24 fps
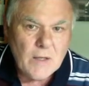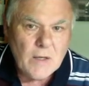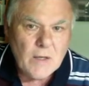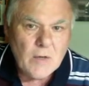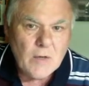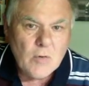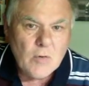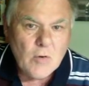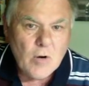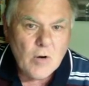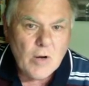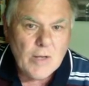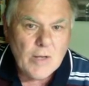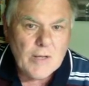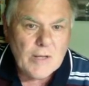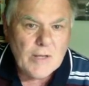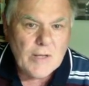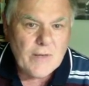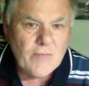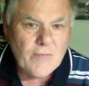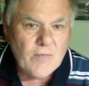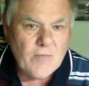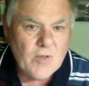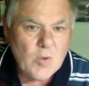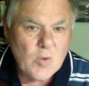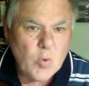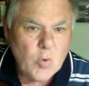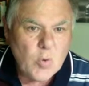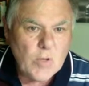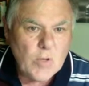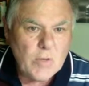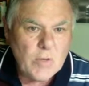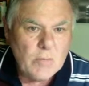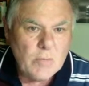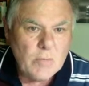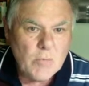right? And if the
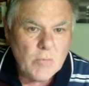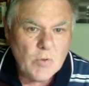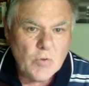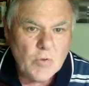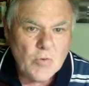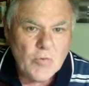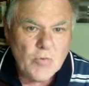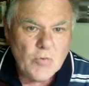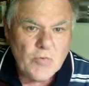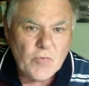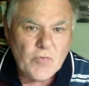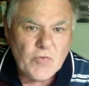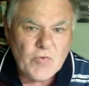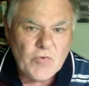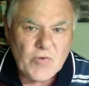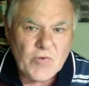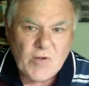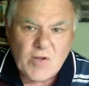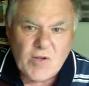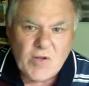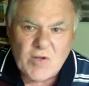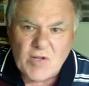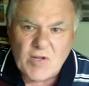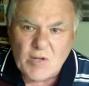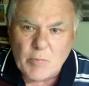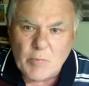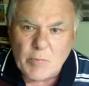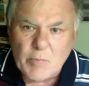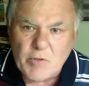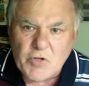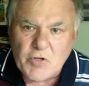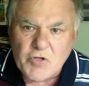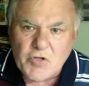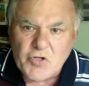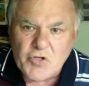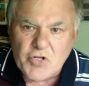queen moves, it'll be
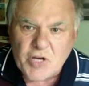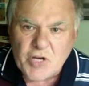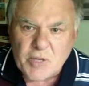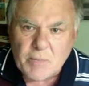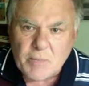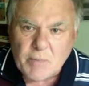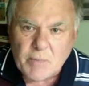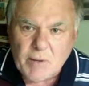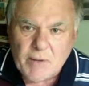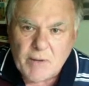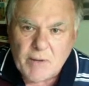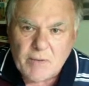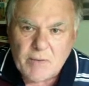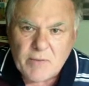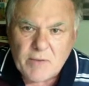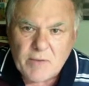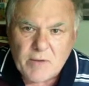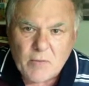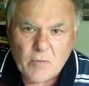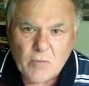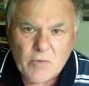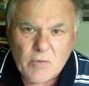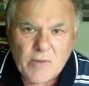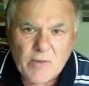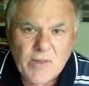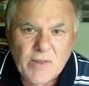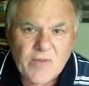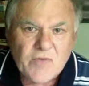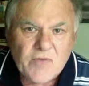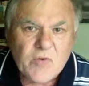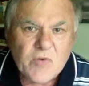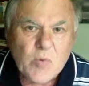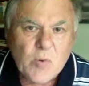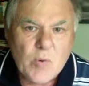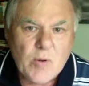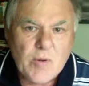checkmate there on that
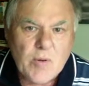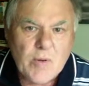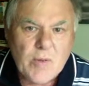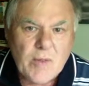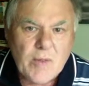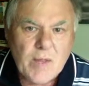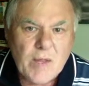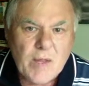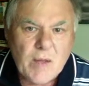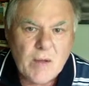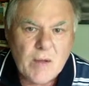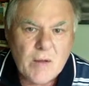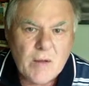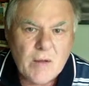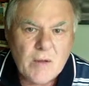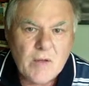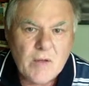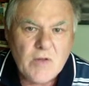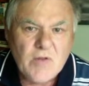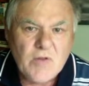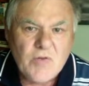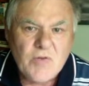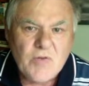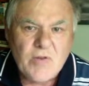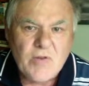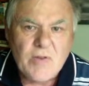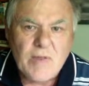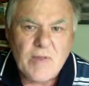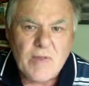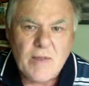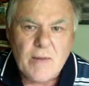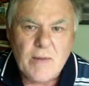square there. Can you see that?